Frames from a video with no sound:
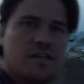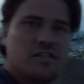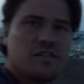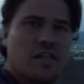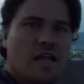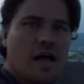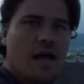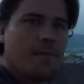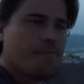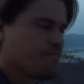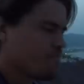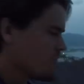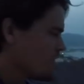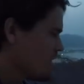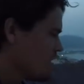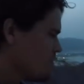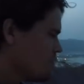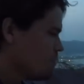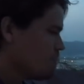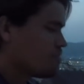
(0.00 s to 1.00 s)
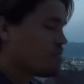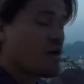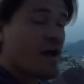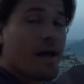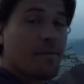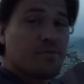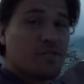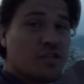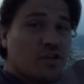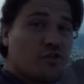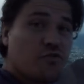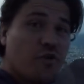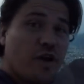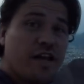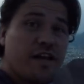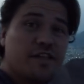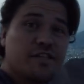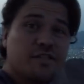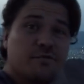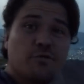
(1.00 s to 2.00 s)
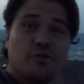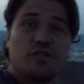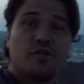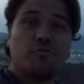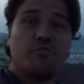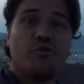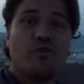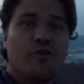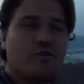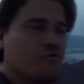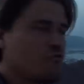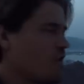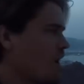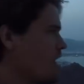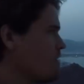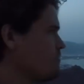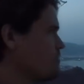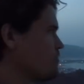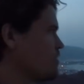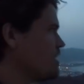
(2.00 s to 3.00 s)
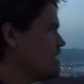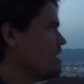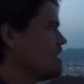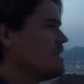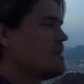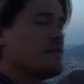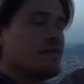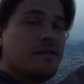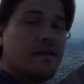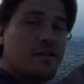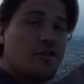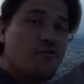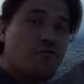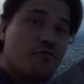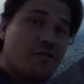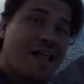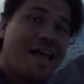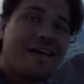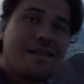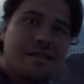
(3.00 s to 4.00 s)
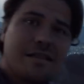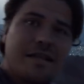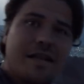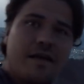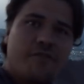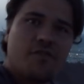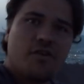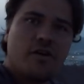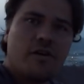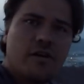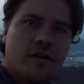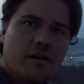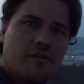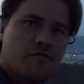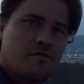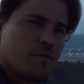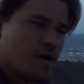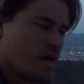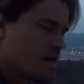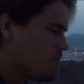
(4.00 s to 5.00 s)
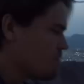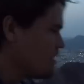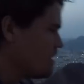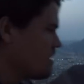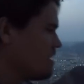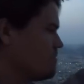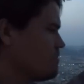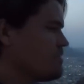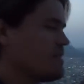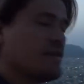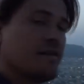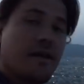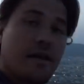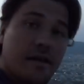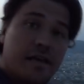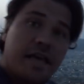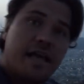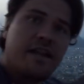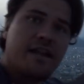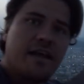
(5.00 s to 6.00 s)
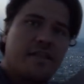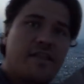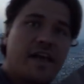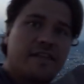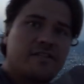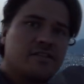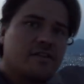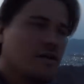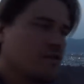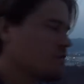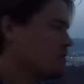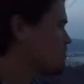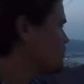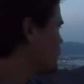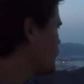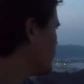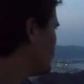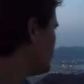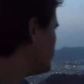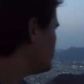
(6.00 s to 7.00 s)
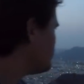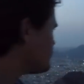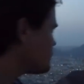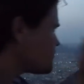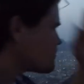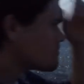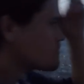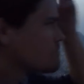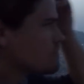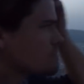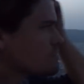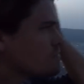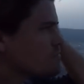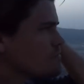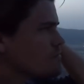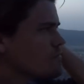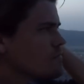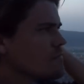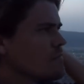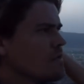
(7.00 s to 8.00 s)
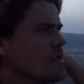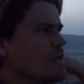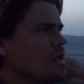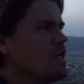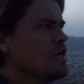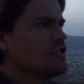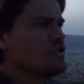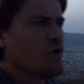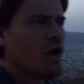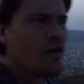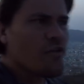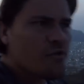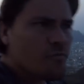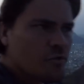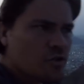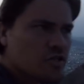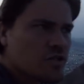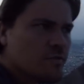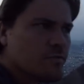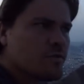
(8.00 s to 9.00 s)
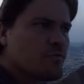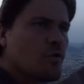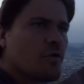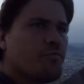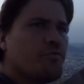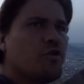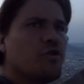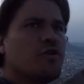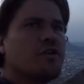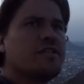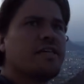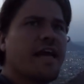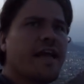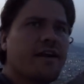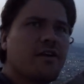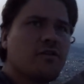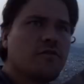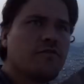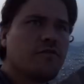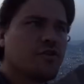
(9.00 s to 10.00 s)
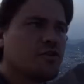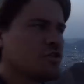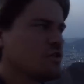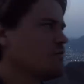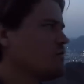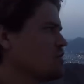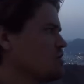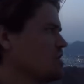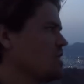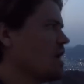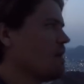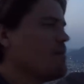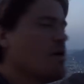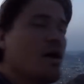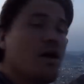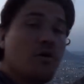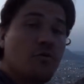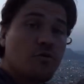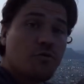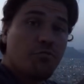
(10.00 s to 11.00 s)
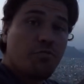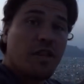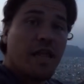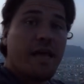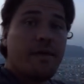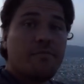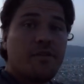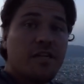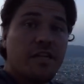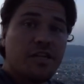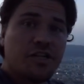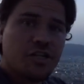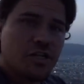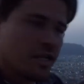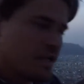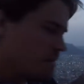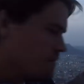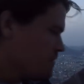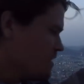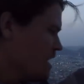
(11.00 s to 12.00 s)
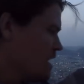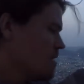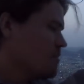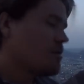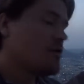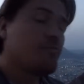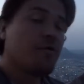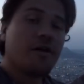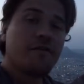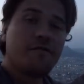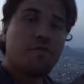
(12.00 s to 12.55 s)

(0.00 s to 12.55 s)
Islam, perhaps the greatest, most important rivalry that you've likely never heard of, in my opinion. Again, that's another story. So other Muslims, more puritanical version of Islam, was blamed initially, but upon